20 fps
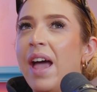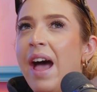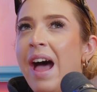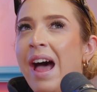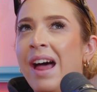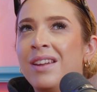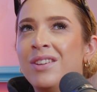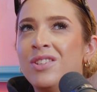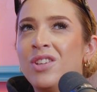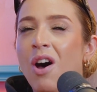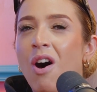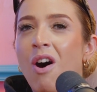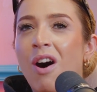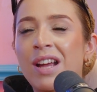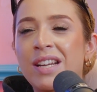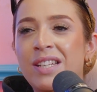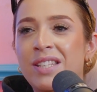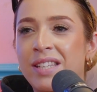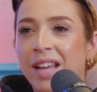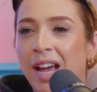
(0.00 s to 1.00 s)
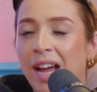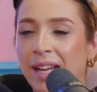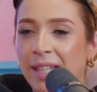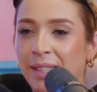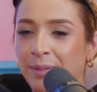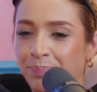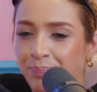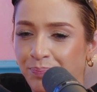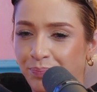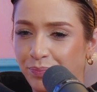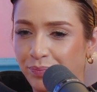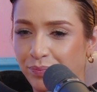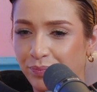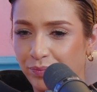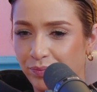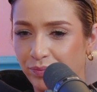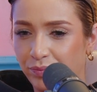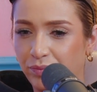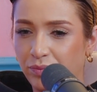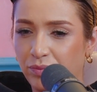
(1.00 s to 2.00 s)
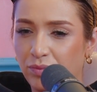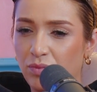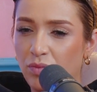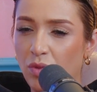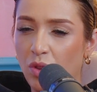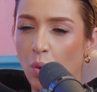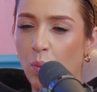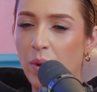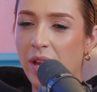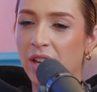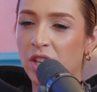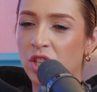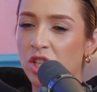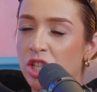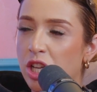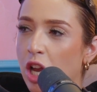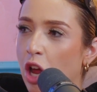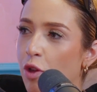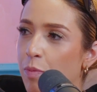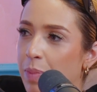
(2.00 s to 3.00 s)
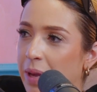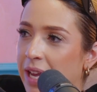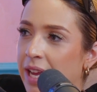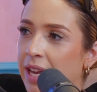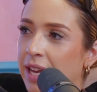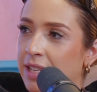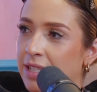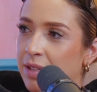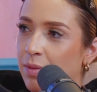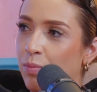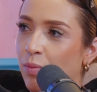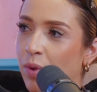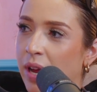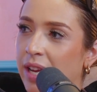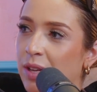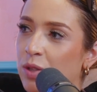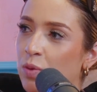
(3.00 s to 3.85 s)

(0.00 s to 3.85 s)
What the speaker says: And I'd say we had a slow beginning, didn't we?